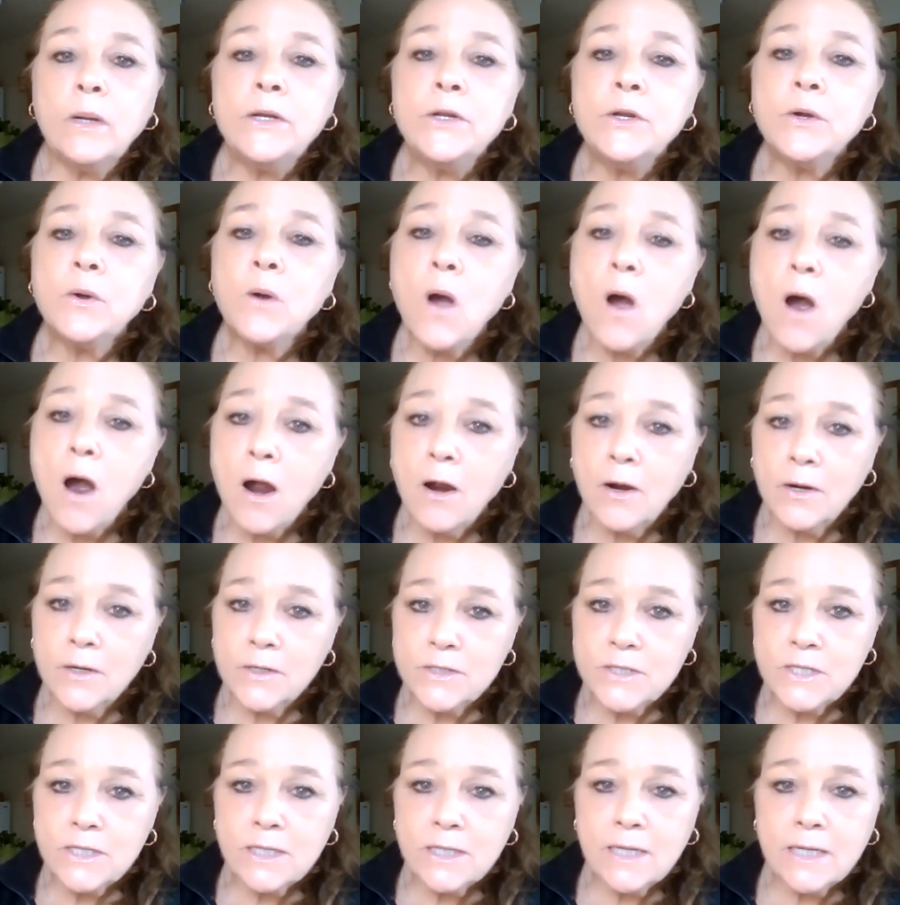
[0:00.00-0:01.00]
When your
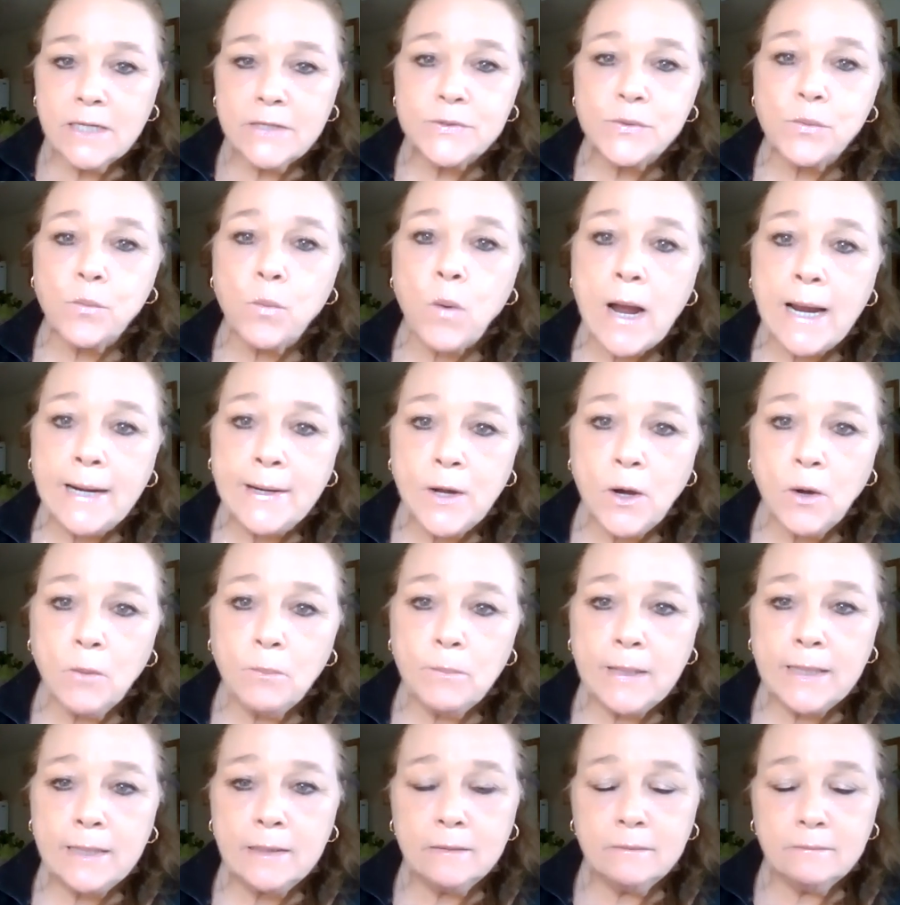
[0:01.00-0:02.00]
heart is wide
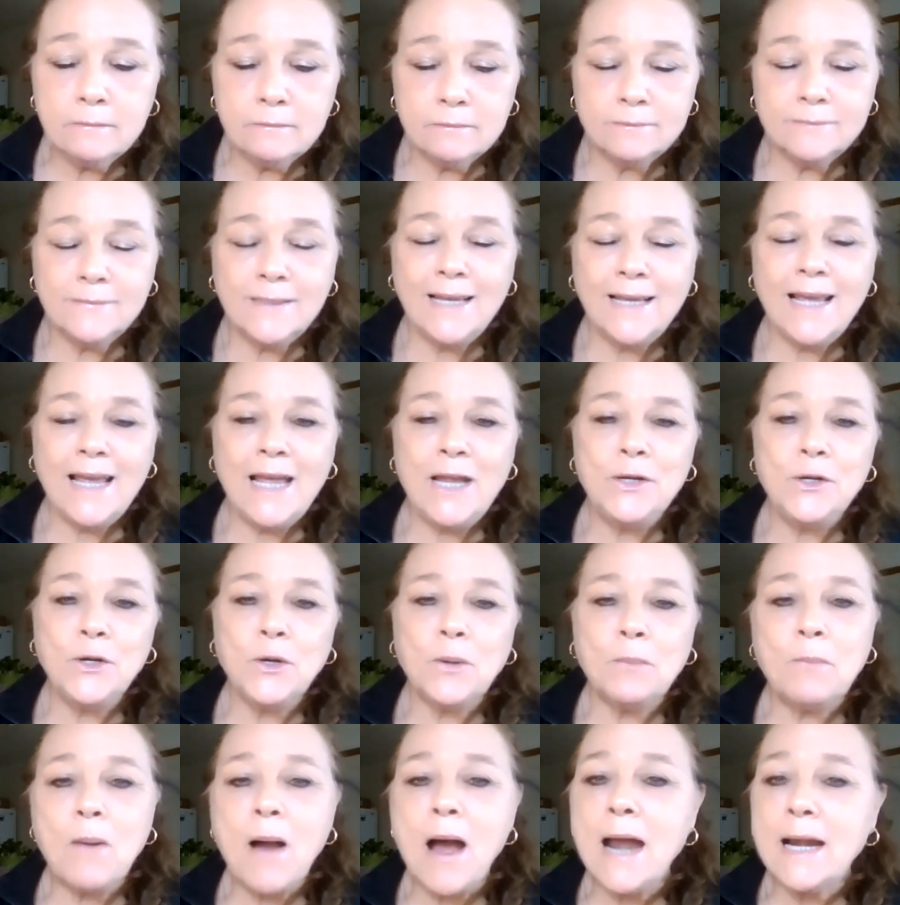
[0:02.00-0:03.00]
open
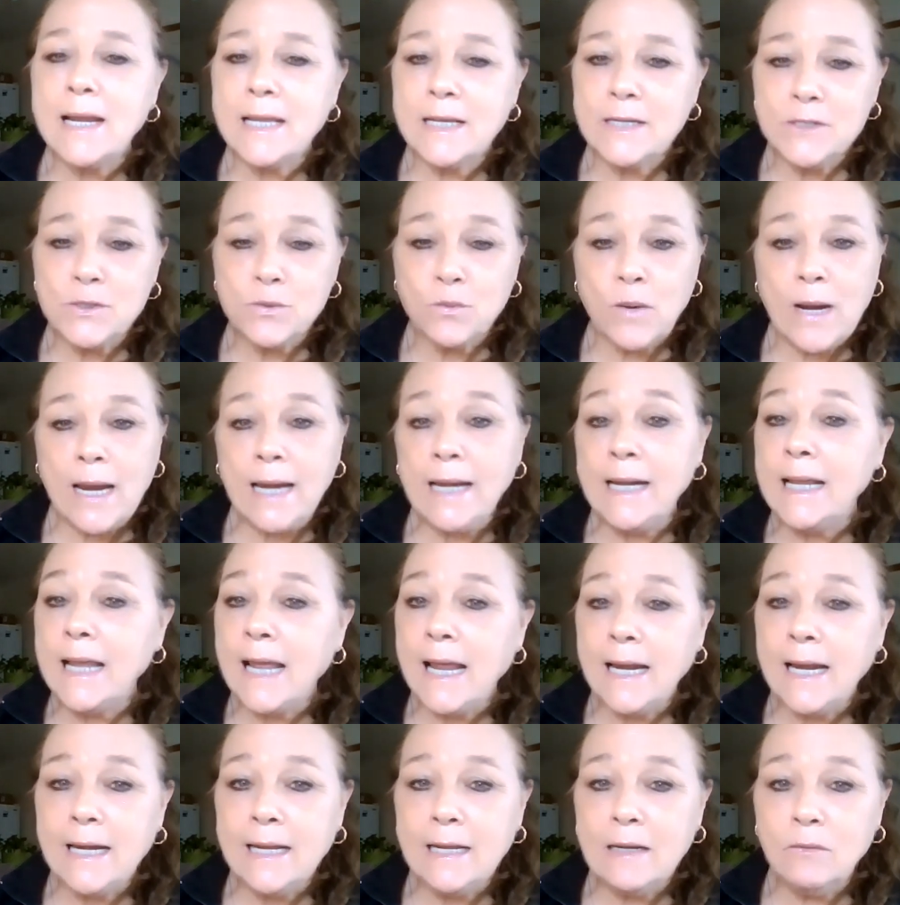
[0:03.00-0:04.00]
and your body is
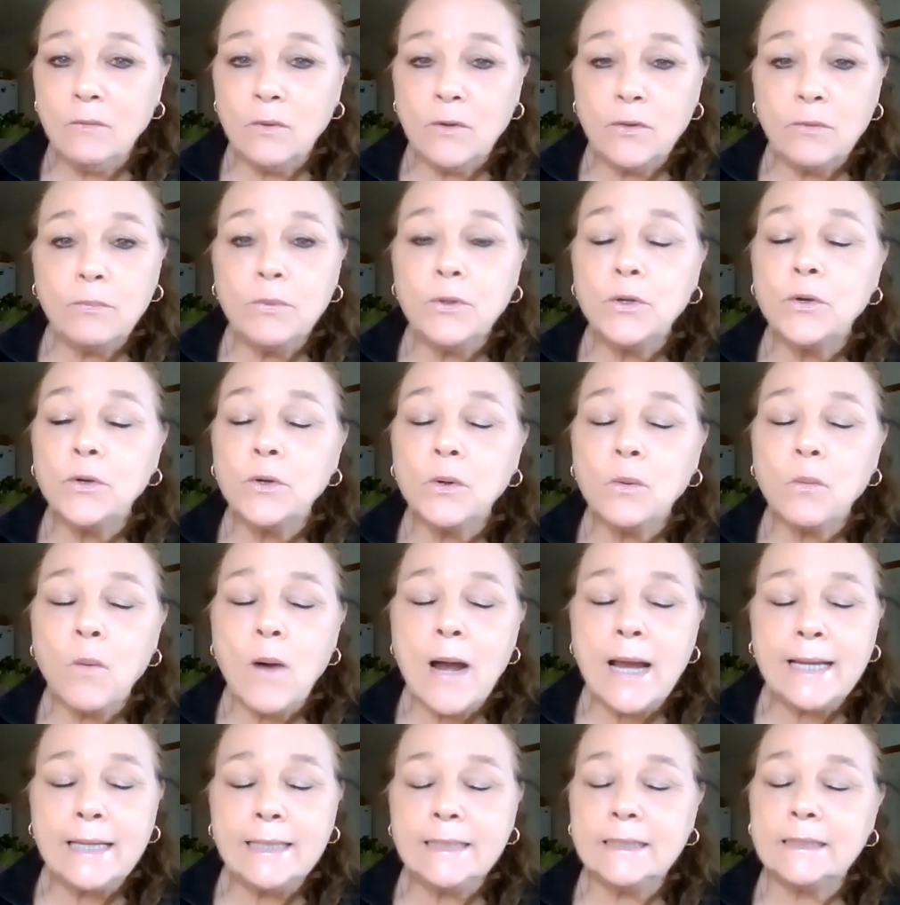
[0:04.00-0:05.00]
radiating with pure
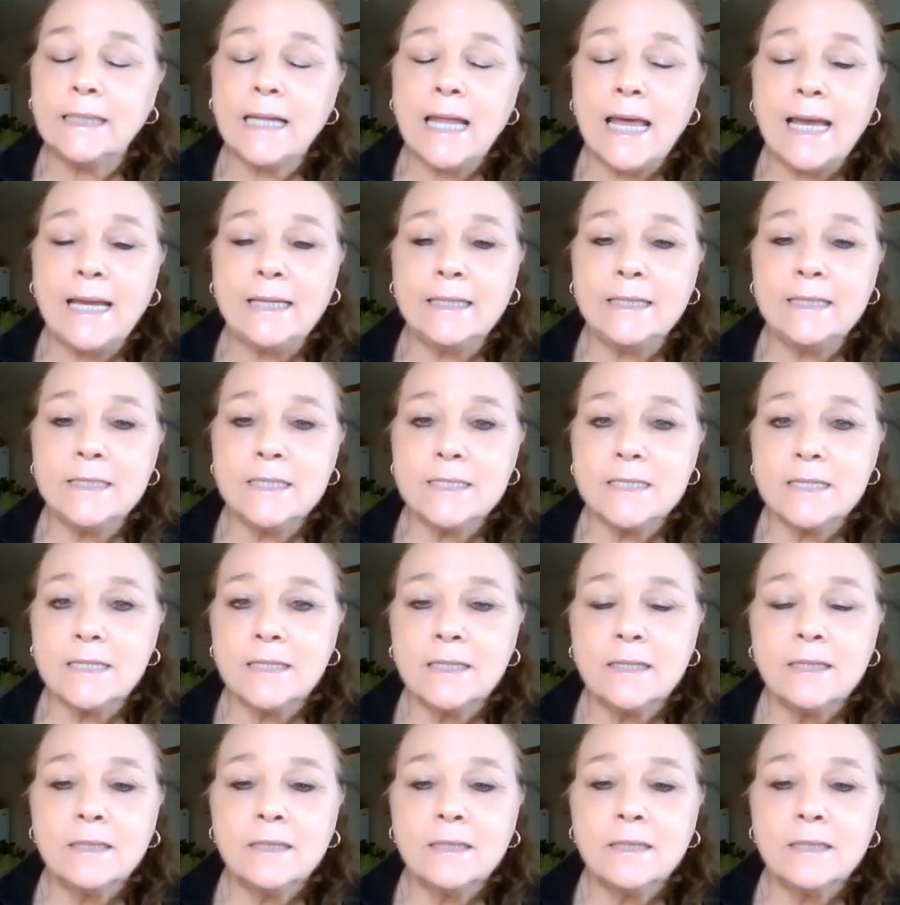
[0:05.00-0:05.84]
white light,